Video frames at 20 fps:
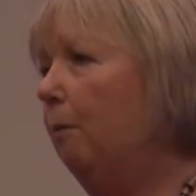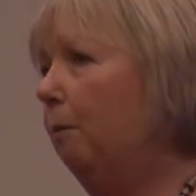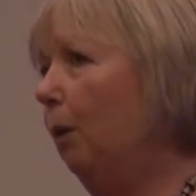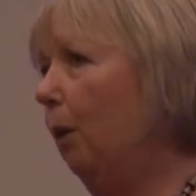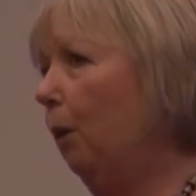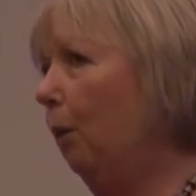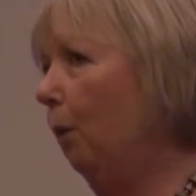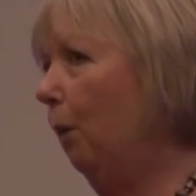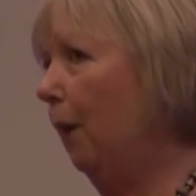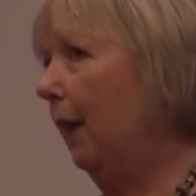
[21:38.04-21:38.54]

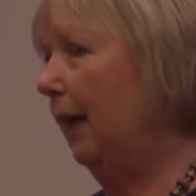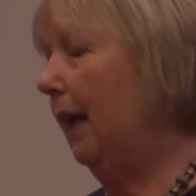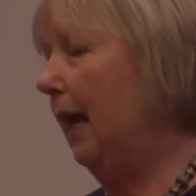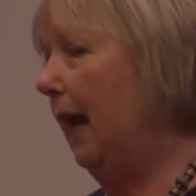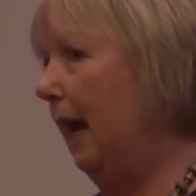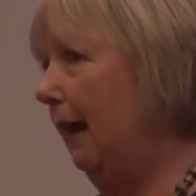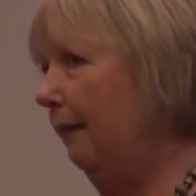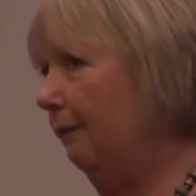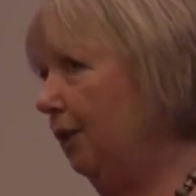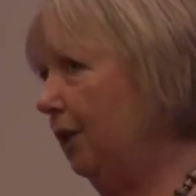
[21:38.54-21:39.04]
But we
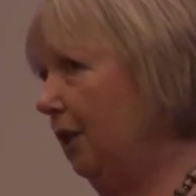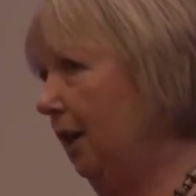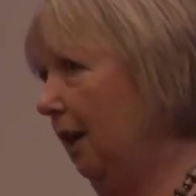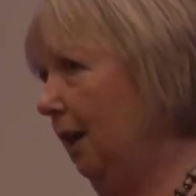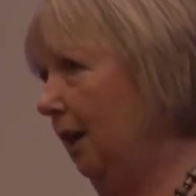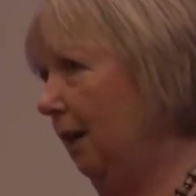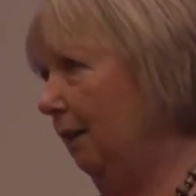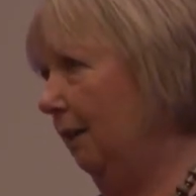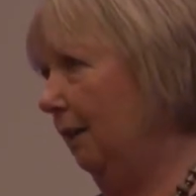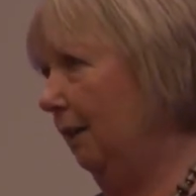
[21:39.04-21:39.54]
have
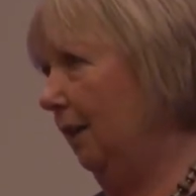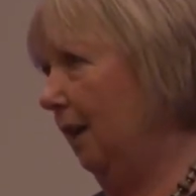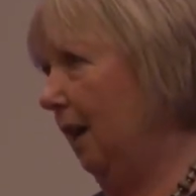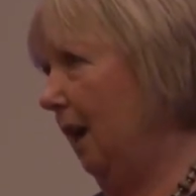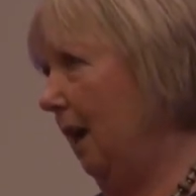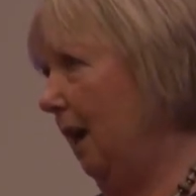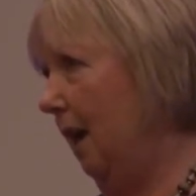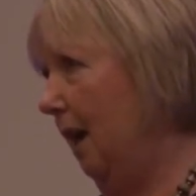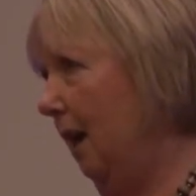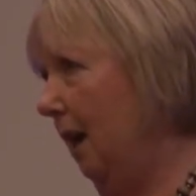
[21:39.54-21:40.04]
done
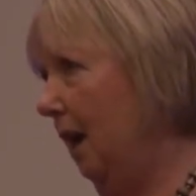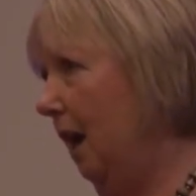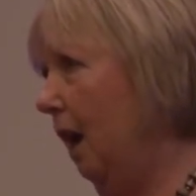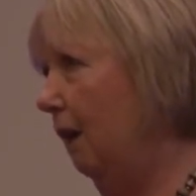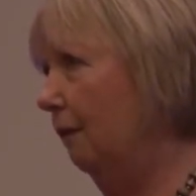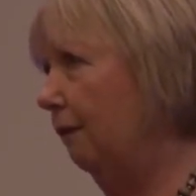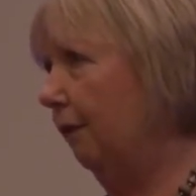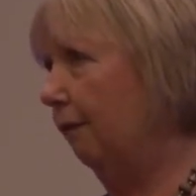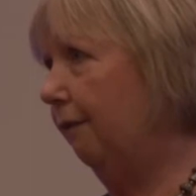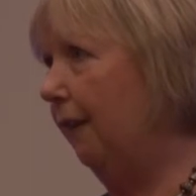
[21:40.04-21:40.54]

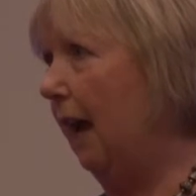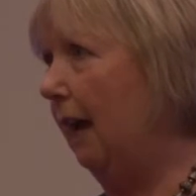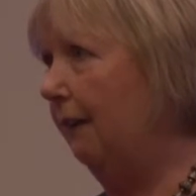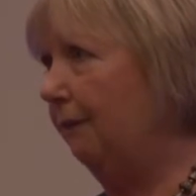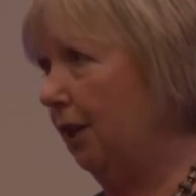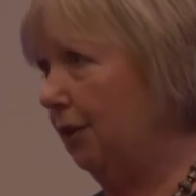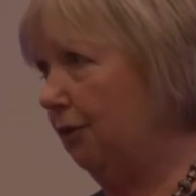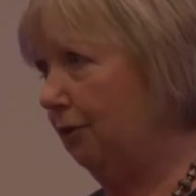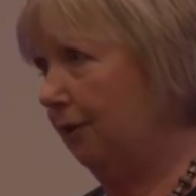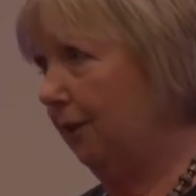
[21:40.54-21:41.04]
over
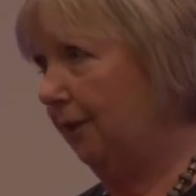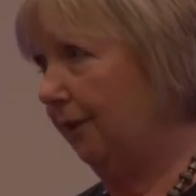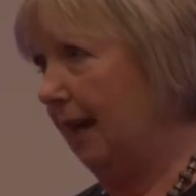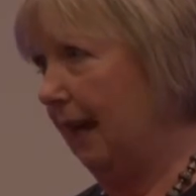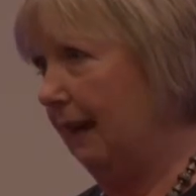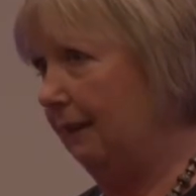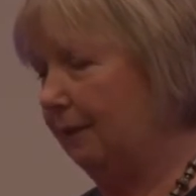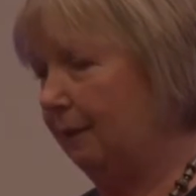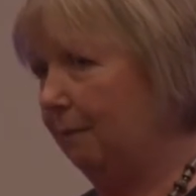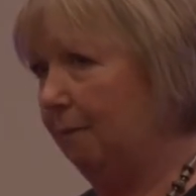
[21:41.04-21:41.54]

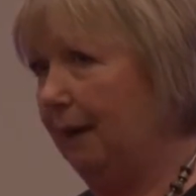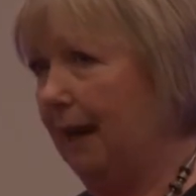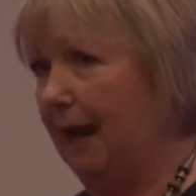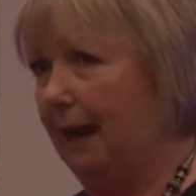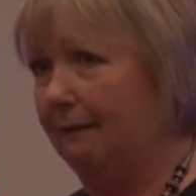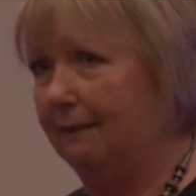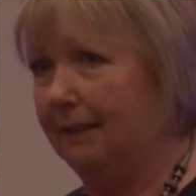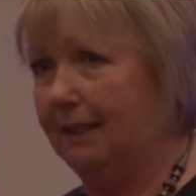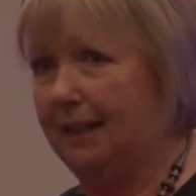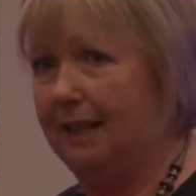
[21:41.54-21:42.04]

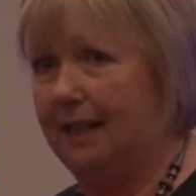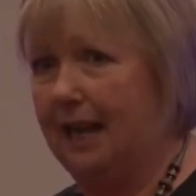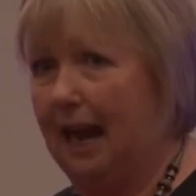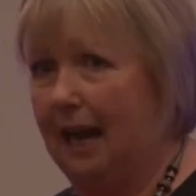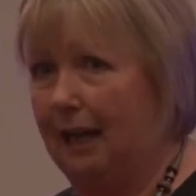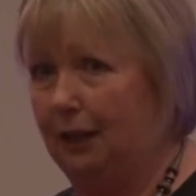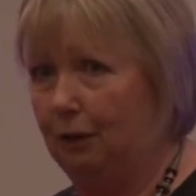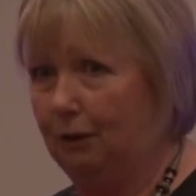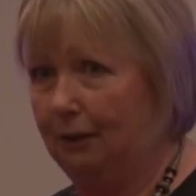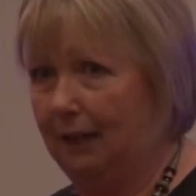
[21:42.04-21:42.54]
£500,000 in
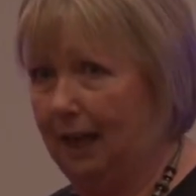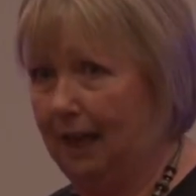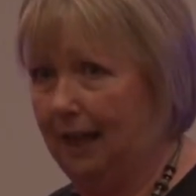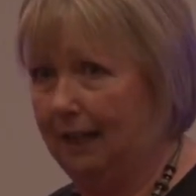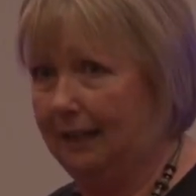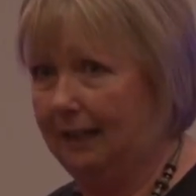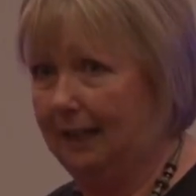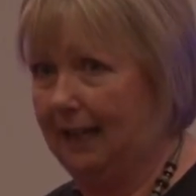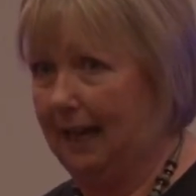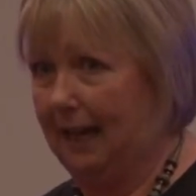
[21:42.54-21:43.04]

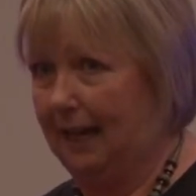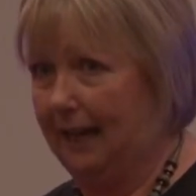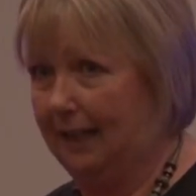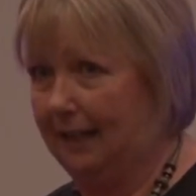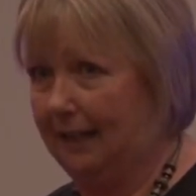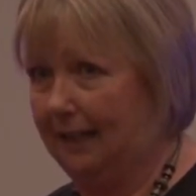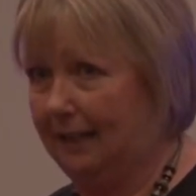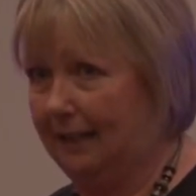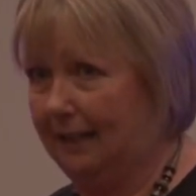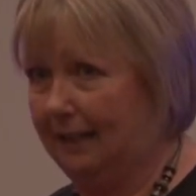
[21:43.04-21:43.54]
annualised
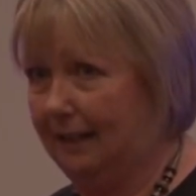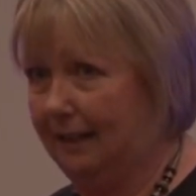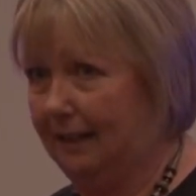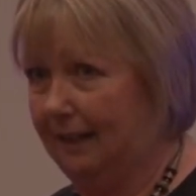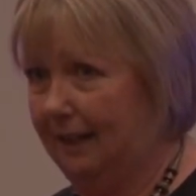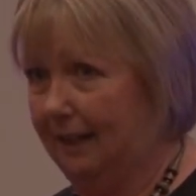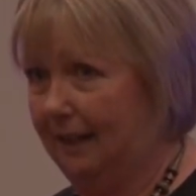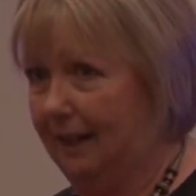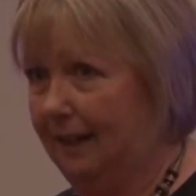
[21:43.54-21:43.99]
gains.